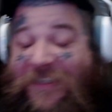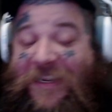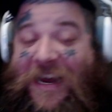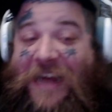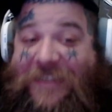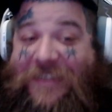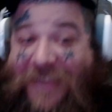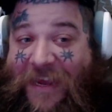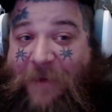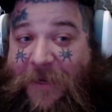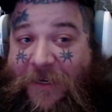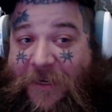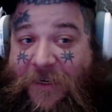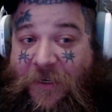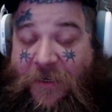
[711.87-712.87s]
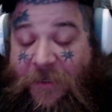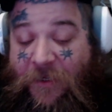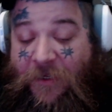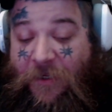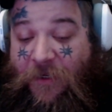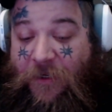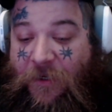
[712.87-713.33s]
God damn it.
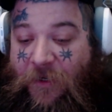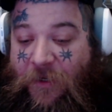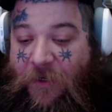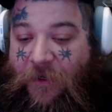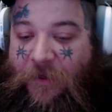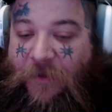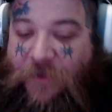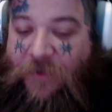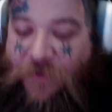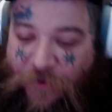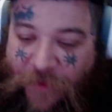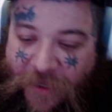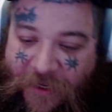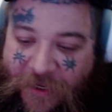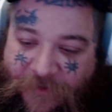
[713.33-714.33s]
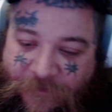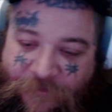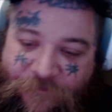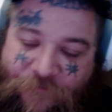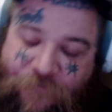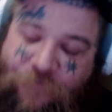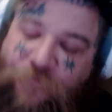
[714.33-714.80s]
So then,